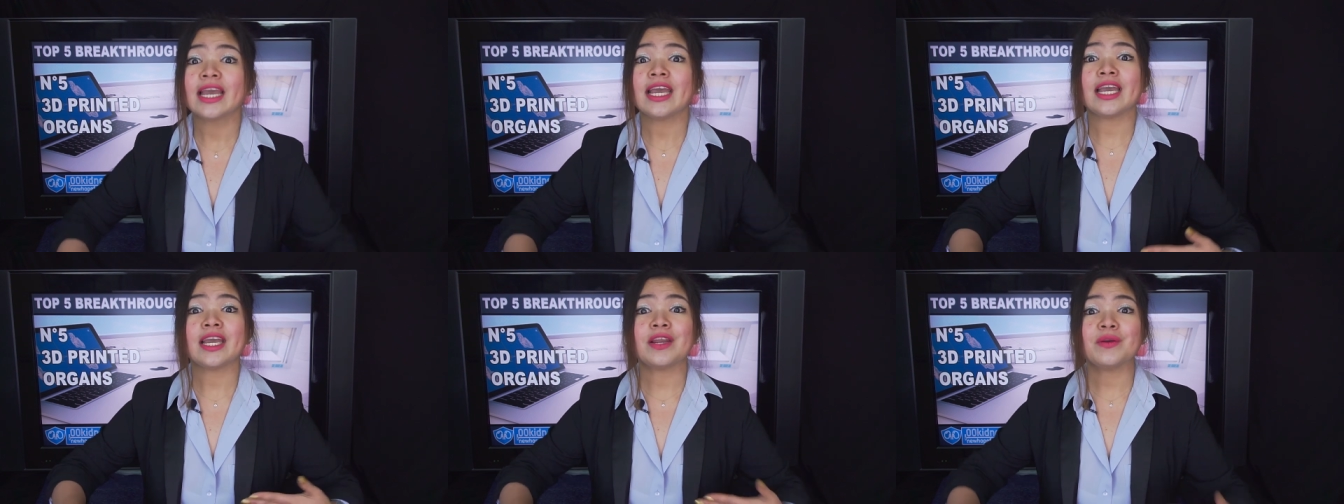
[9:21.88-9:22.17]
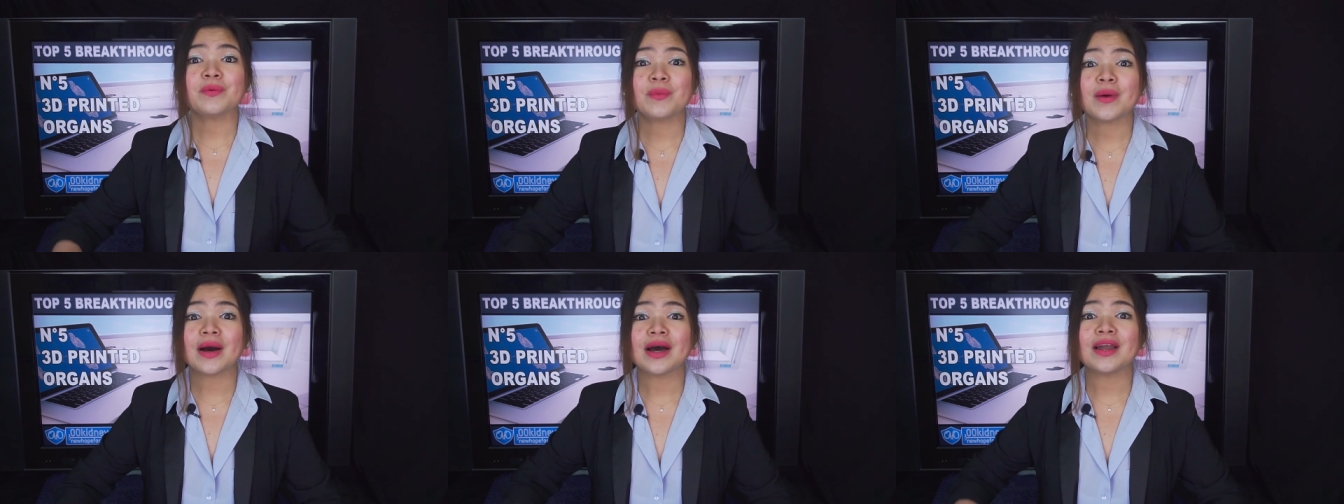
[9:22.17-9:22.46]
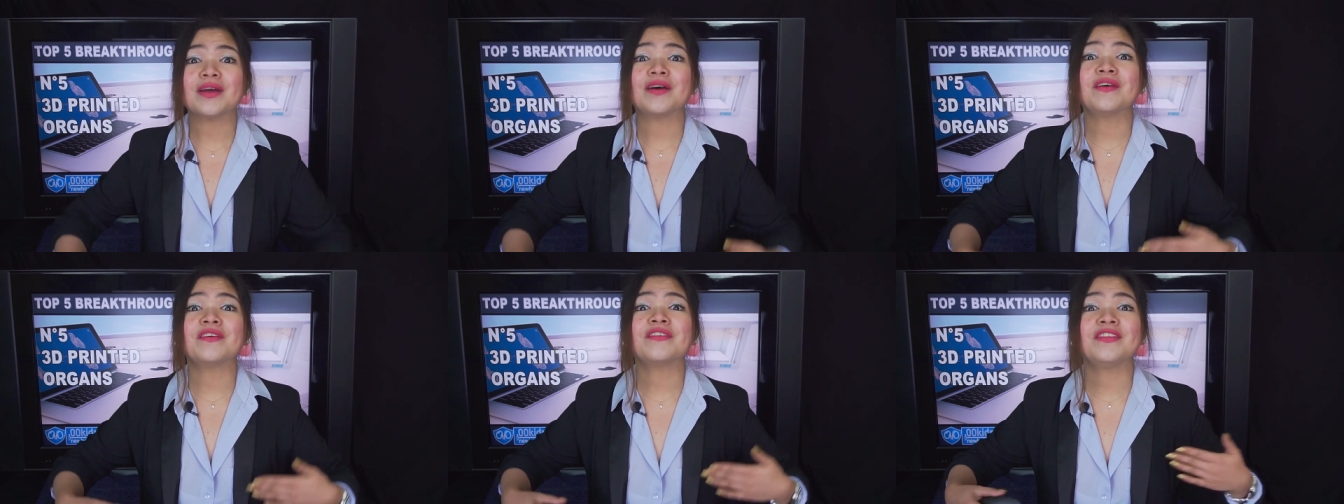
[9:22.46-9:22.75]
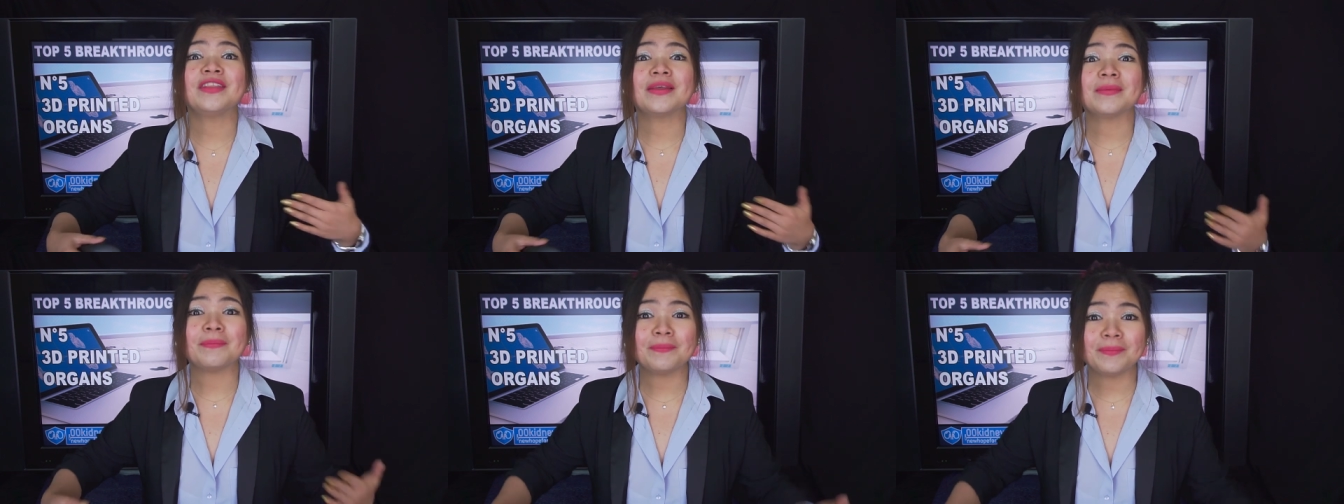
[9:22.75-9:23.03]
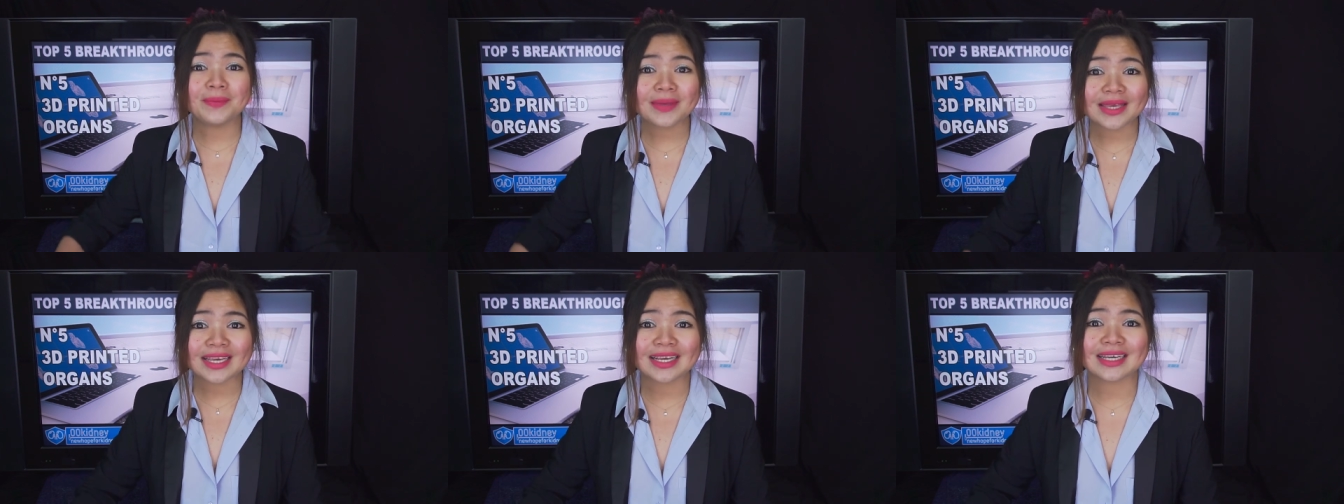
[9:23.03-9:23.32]
in one of the
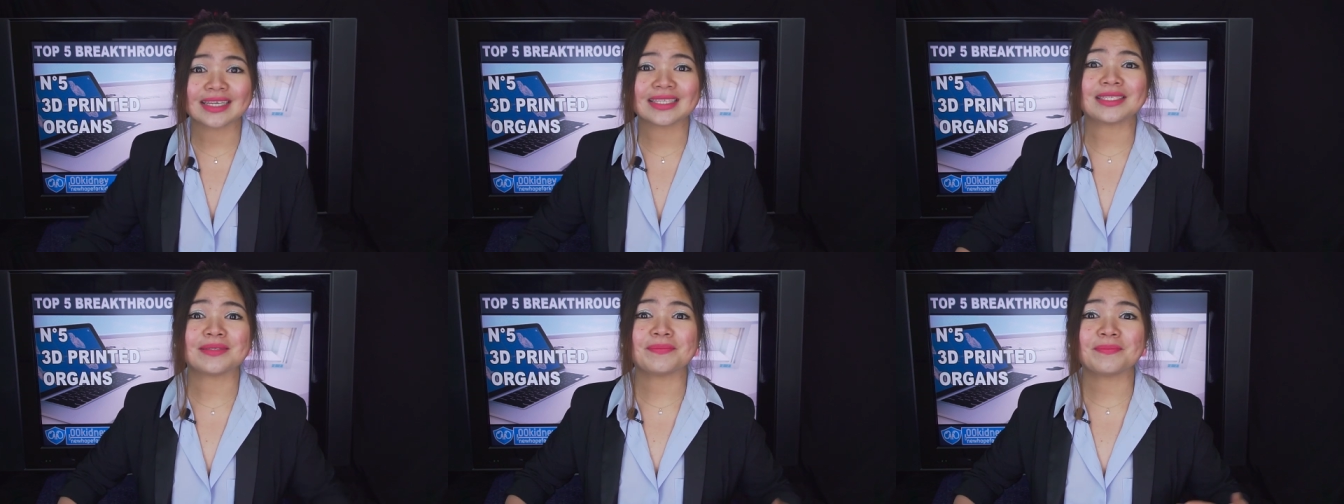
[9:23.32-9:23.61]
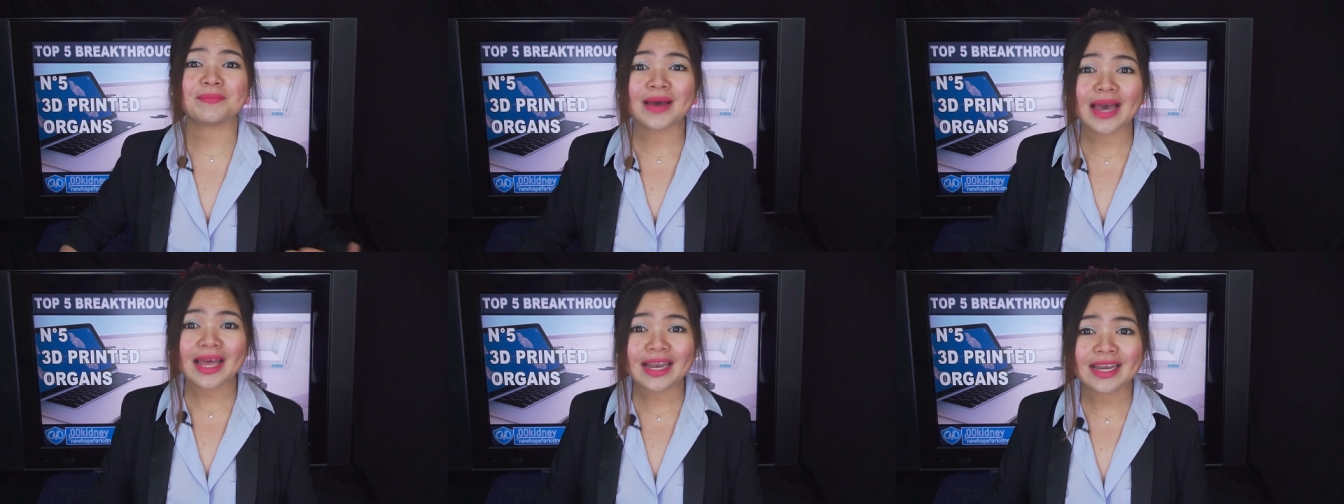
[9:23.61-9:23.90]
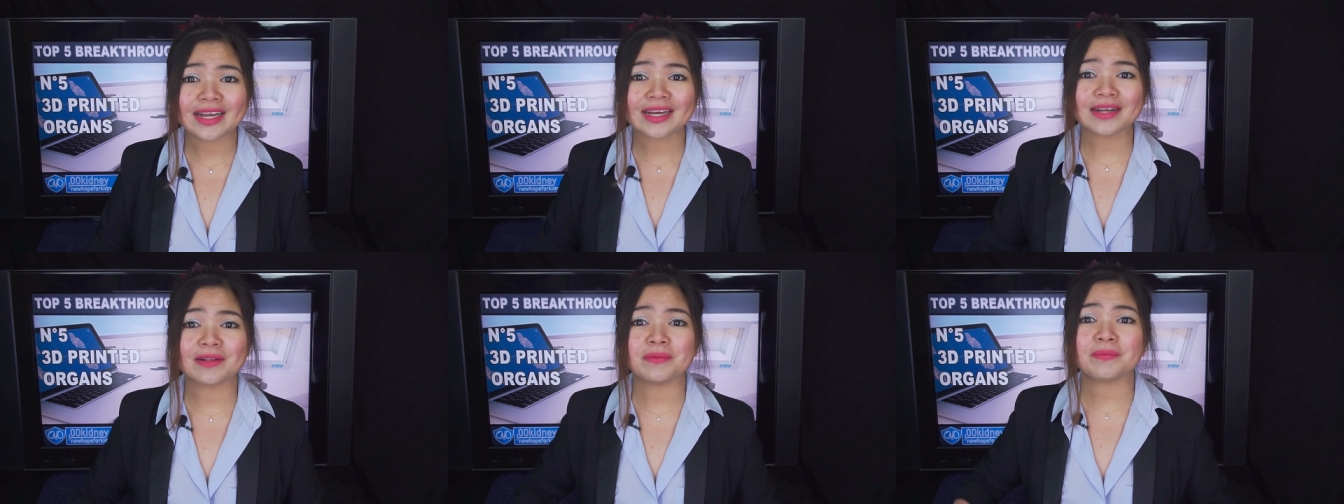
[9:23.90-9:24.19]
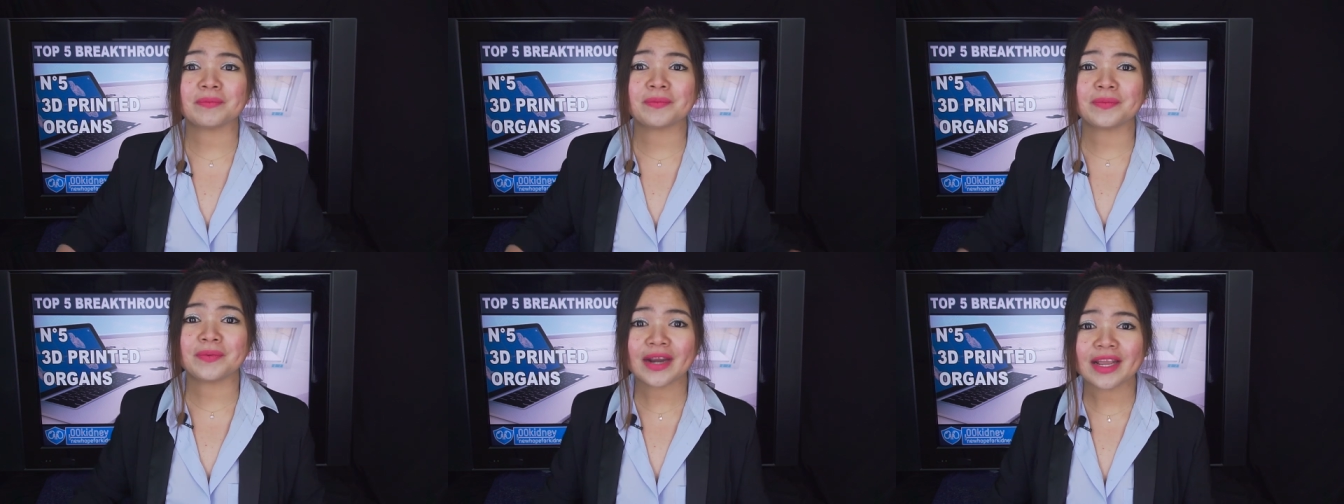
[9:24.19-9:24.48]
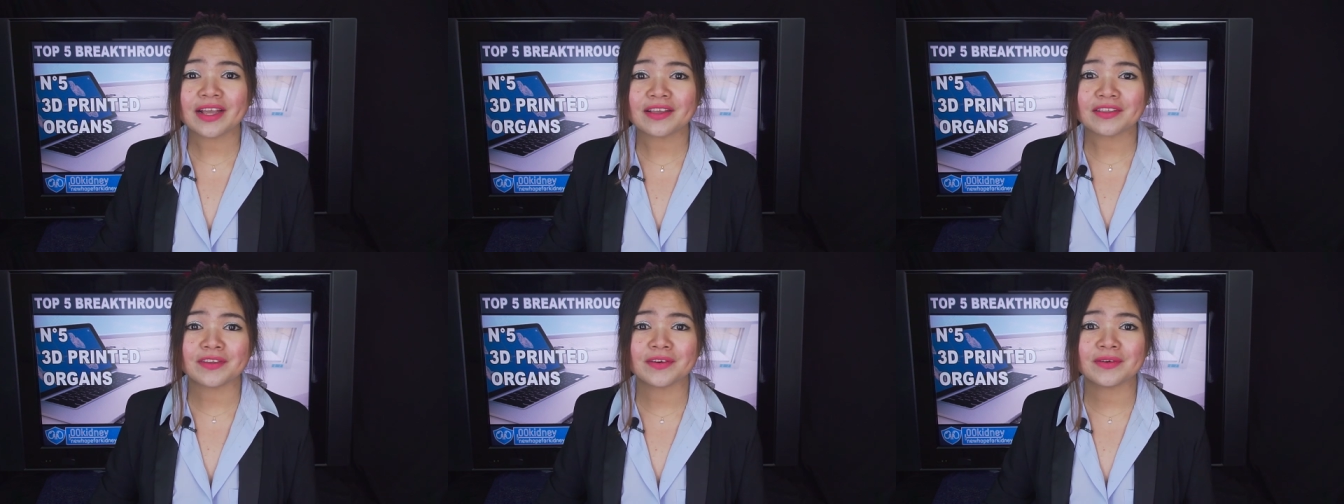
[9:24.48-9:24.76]
biggest medical
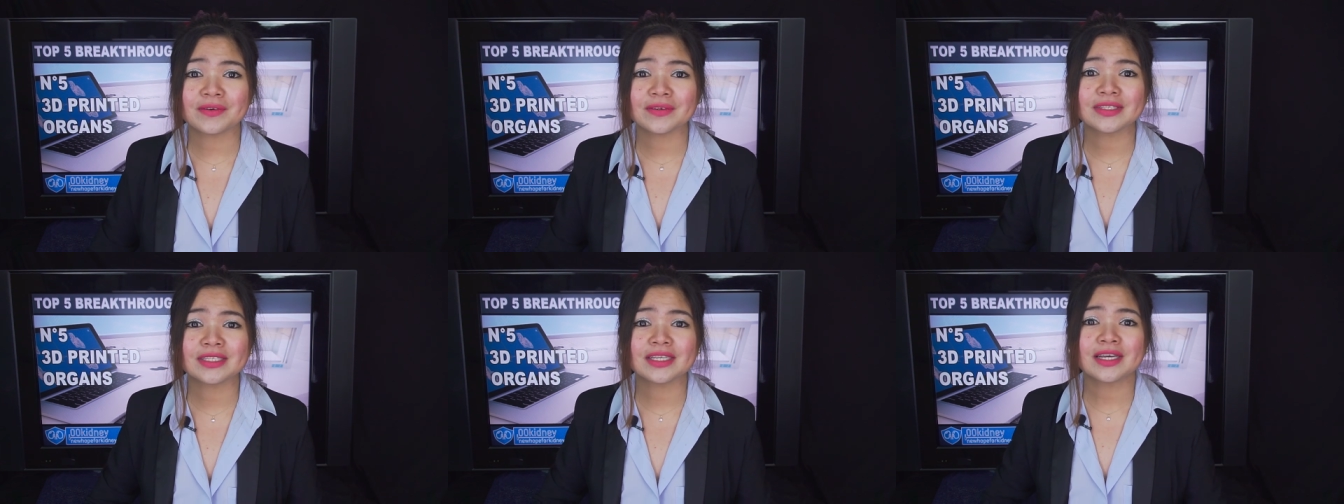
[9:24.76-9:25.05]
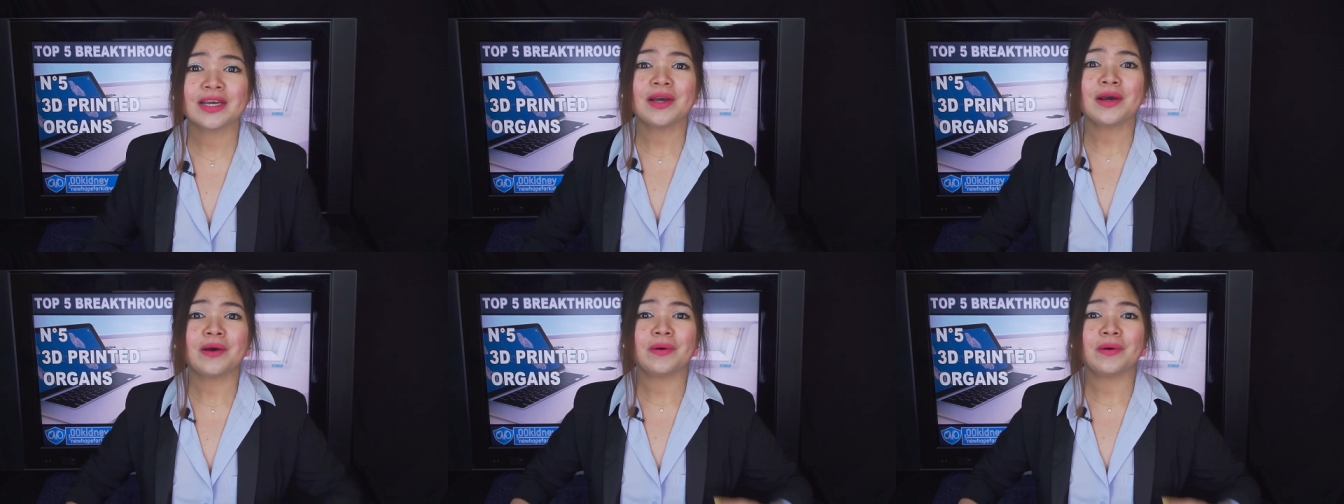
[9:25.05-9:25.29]
breakthroughs